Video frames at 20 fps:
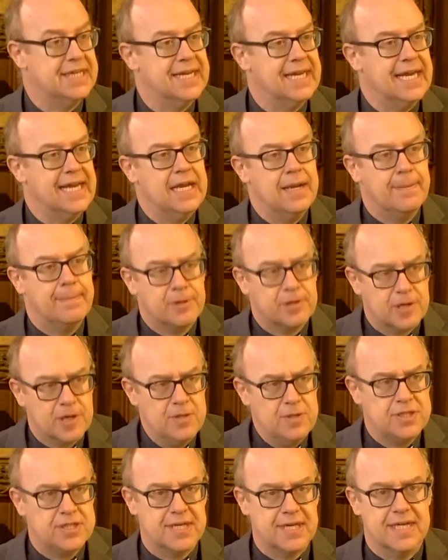in the
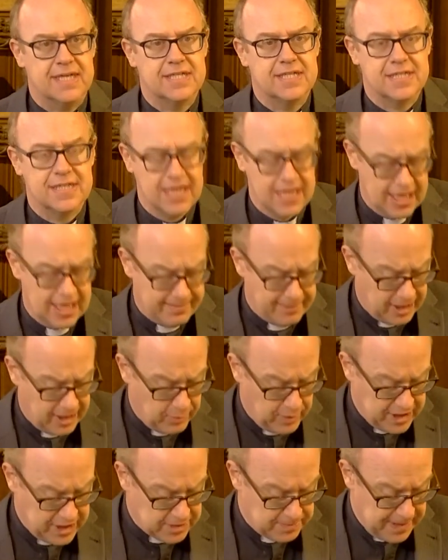process by
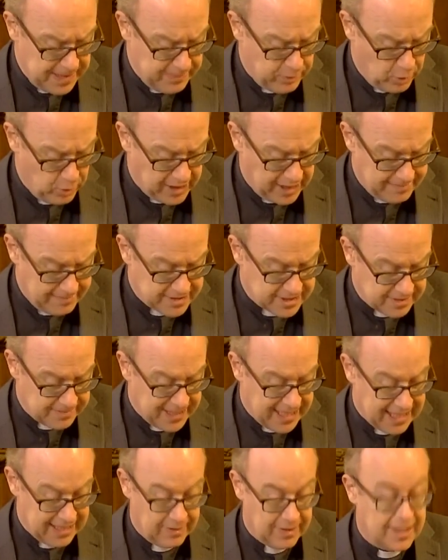which people come to
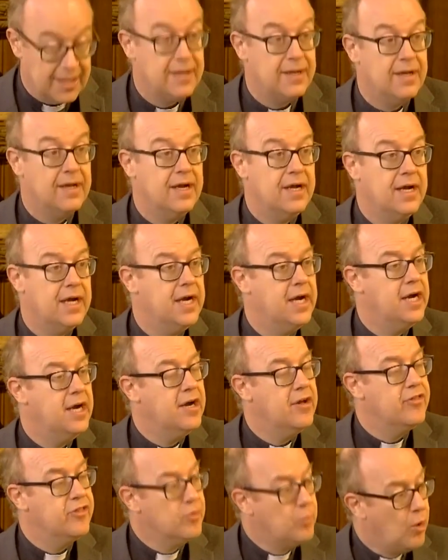power
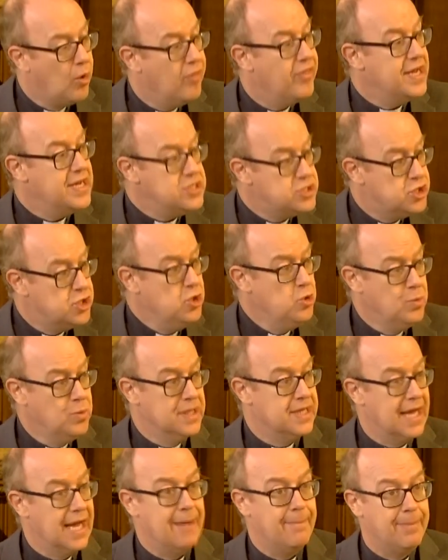than what they do with
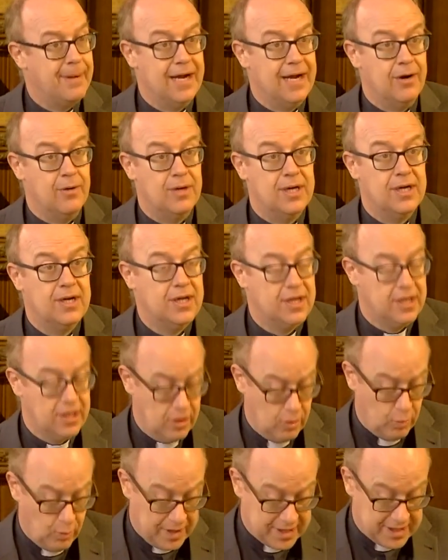that power
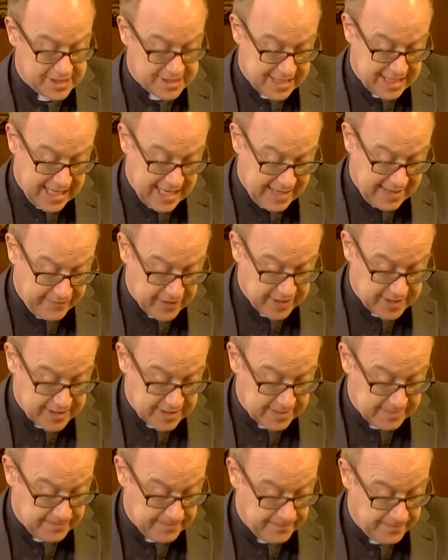once they have it.
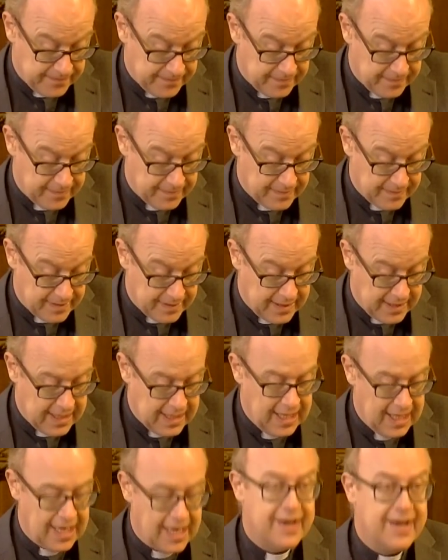
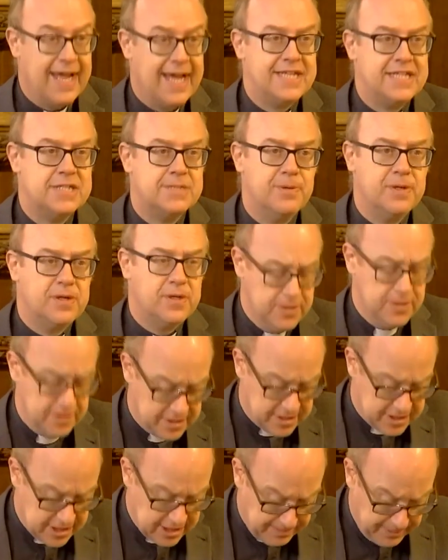And that's
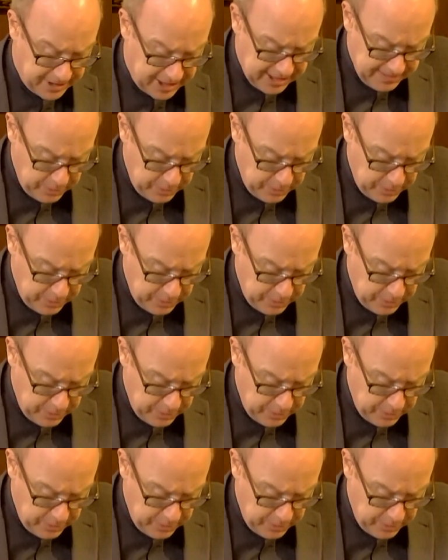because the Bible